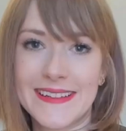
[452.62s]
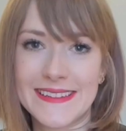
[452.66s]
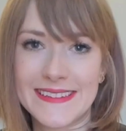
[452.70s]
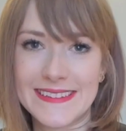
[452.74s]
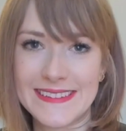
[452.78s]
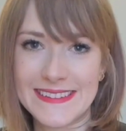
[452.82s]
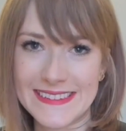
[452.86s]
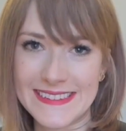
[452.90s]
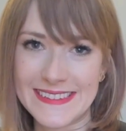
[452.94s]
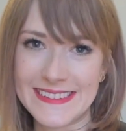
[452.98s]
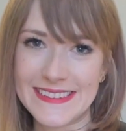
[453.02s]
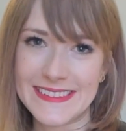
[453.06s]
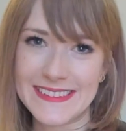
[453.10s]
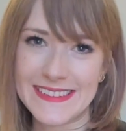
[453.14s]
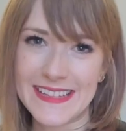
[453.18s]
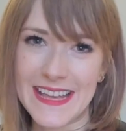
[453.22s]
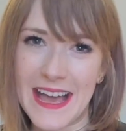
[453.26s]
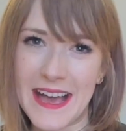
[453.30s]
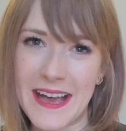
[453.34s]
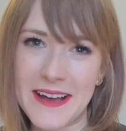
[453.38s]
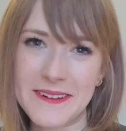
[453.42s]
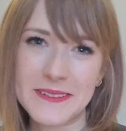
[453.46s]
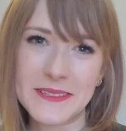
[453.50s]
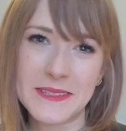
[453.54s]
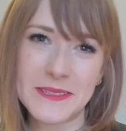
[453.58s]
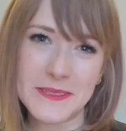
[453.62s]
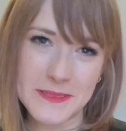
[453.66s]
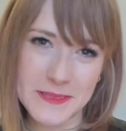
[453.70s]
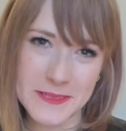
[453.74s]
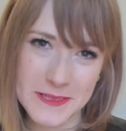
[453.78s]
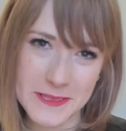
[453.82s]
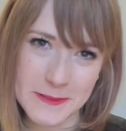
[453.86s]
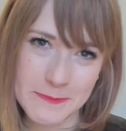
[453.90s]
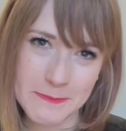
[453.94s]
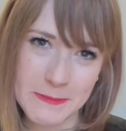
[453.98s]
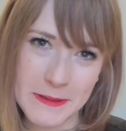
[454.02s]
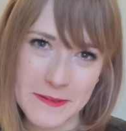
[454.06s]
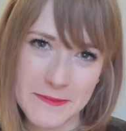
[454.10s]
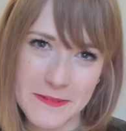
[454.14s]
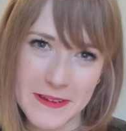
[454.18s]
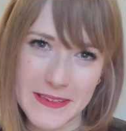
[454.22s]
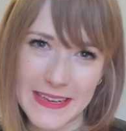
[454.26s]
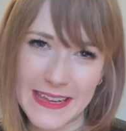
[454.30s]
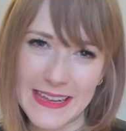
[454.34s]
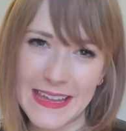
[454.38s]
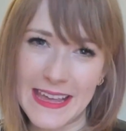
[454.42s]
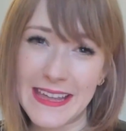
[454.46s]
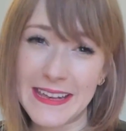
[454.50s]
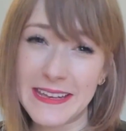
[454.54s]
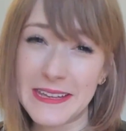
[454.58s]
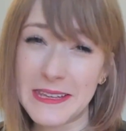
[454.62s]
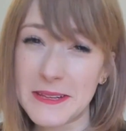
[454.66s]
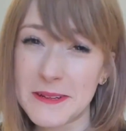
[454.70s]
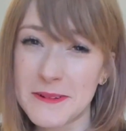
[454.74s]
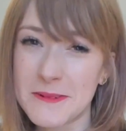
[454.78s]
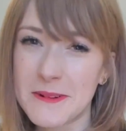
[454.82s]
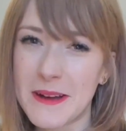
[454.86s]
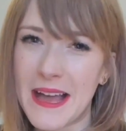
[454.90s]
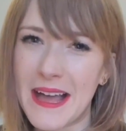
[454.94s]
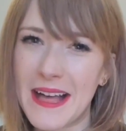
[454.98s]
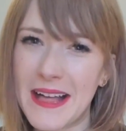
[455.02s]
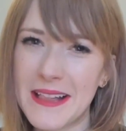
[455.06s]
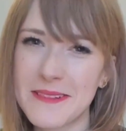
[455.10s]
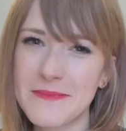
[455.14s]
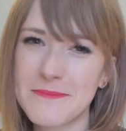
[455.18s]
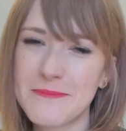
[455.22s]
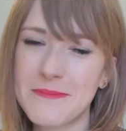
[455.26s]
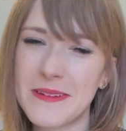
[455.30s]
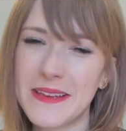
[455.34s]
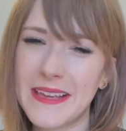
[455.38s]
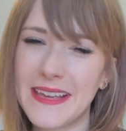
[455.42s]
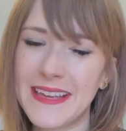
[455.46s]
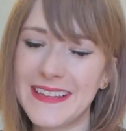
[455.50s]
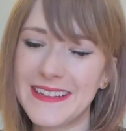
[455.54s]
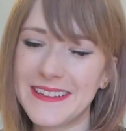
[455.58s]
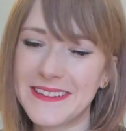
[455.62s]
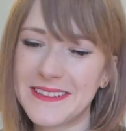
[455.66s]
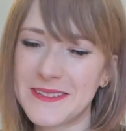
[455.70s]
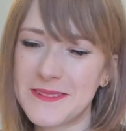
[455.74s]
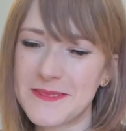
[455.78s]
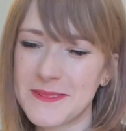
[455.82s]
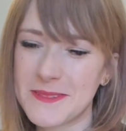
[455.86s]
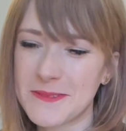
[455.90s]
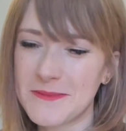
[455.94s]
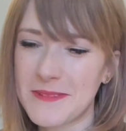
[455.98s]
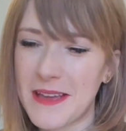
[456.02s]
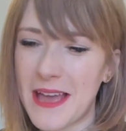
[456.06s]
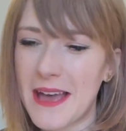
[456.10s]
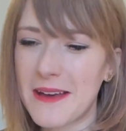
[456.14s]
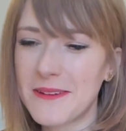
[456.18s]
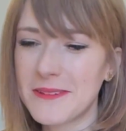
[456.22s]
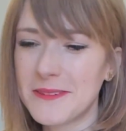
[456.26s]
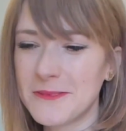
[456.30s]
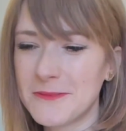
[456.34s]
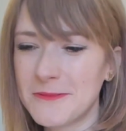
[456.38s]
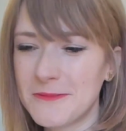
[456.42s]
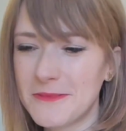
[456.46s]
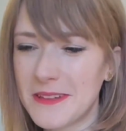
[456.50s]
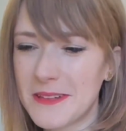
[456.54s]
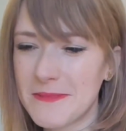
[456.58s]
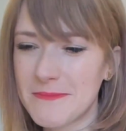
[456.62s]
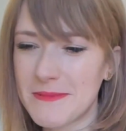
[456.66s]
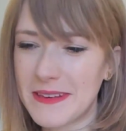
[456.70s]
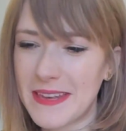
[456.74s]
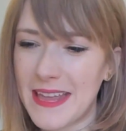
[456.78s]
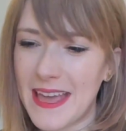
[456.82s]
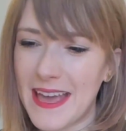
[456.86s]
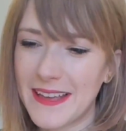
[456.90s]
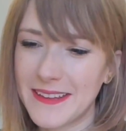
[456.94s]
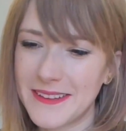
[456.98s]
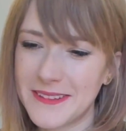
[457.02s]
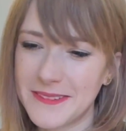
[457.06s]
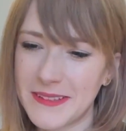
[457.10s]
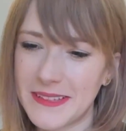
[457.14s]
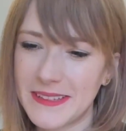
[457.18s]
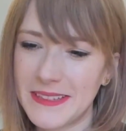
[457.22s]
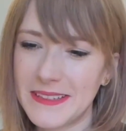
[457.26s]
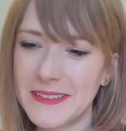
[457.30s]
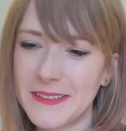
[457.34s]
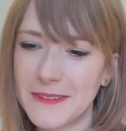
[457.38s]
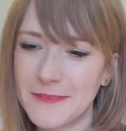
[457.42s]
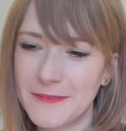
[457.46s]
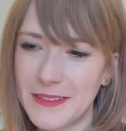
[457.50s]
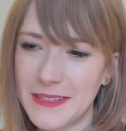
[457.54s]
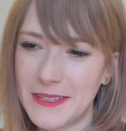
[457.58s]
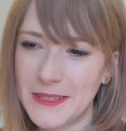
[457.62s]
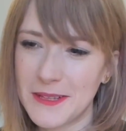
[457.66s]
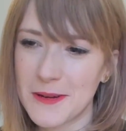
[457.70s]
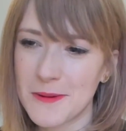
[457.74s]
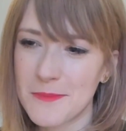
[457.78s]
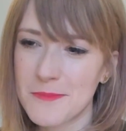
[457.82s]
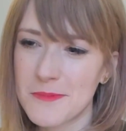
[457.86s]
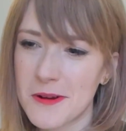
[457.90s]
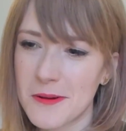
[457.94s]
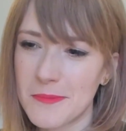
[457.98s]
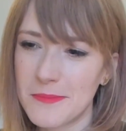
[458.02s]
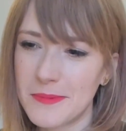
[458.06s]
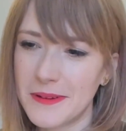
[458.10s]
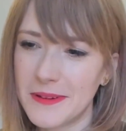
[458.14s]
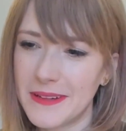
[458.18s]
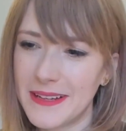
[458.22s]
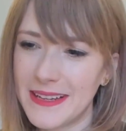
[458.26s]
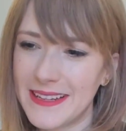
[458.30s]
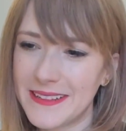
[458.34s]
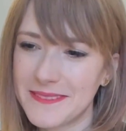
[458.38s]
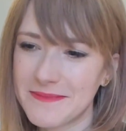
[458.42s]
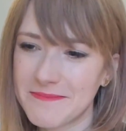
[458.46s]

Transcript: this is how it used to be when I had no help in terms of how to film and how to edit a video properly.